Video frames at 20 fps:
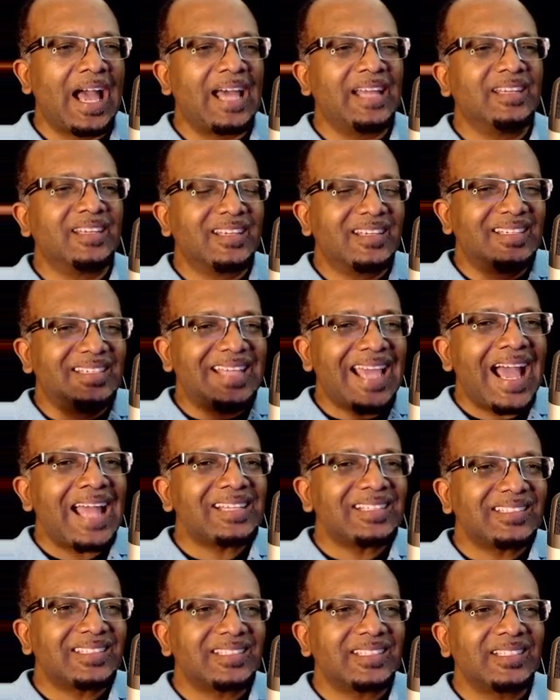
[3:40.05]
And
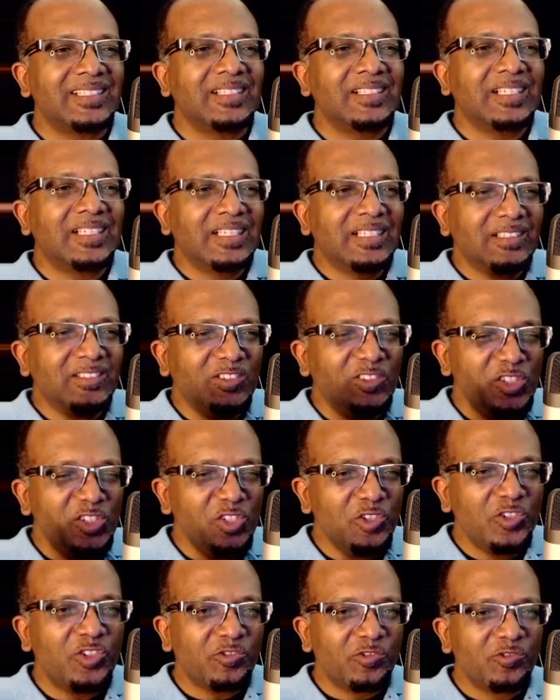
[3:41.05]
that
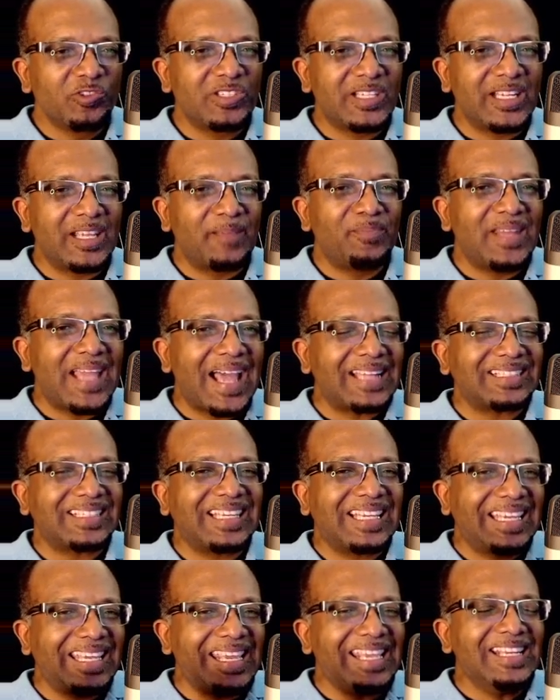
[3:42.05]
New Jerusalem,
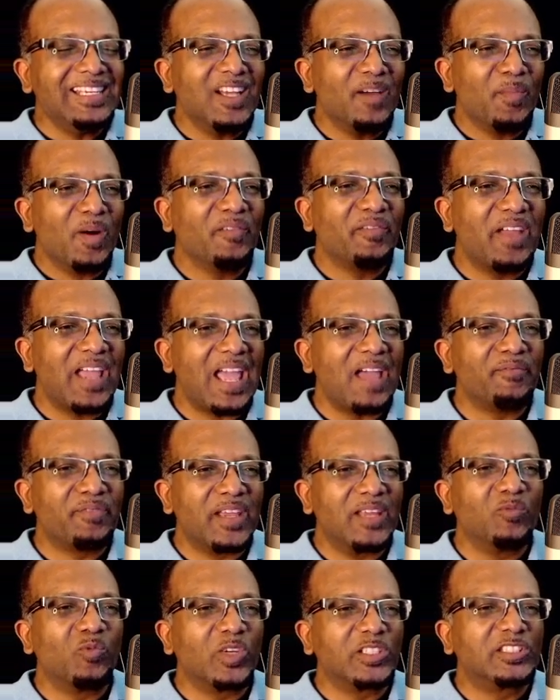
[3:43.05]
that kingdom of
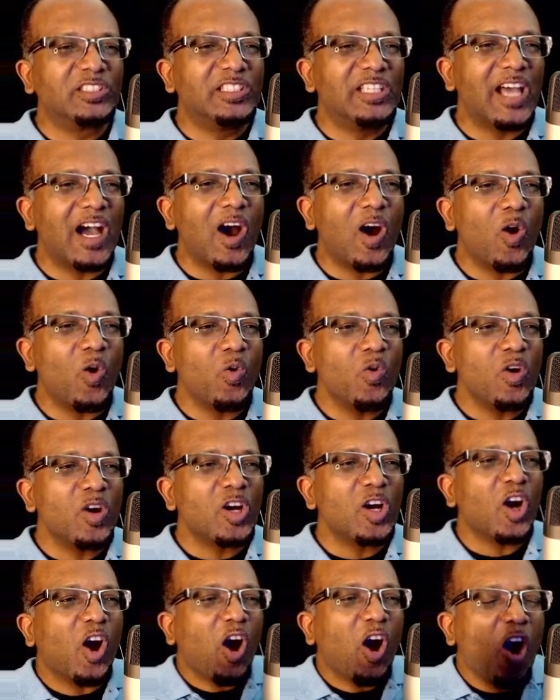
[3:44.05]
heaven, was
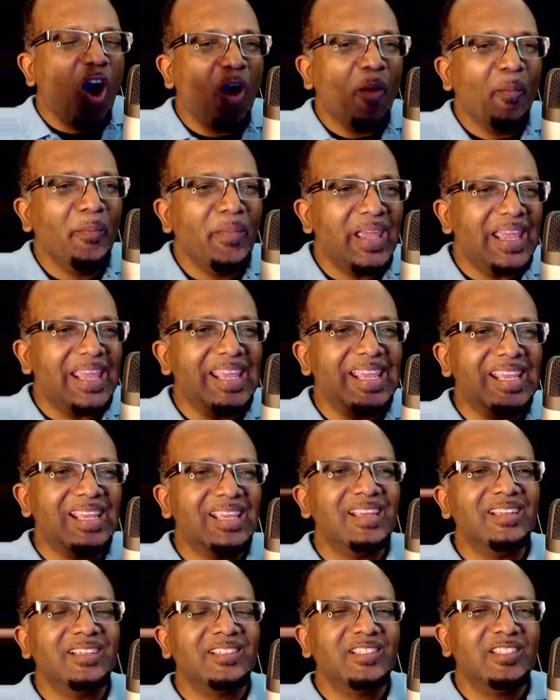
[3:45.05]
now
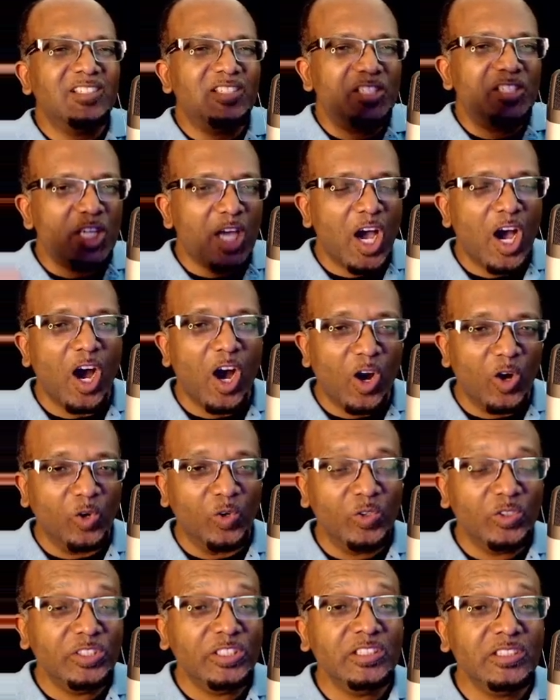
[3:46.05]
coming
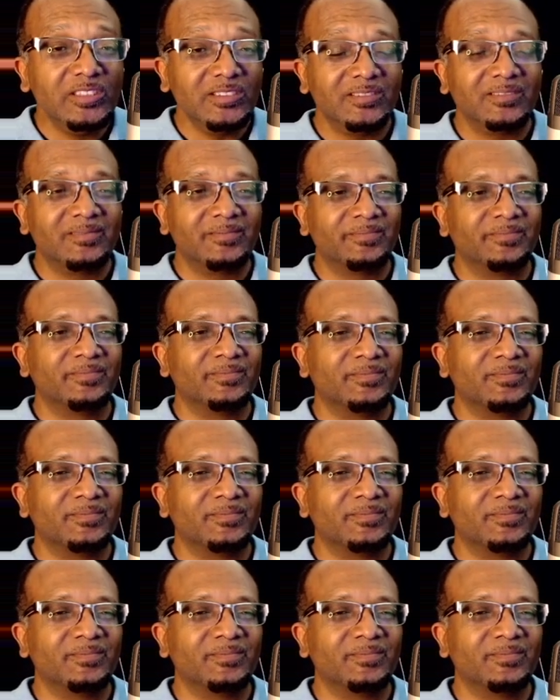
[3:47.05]
down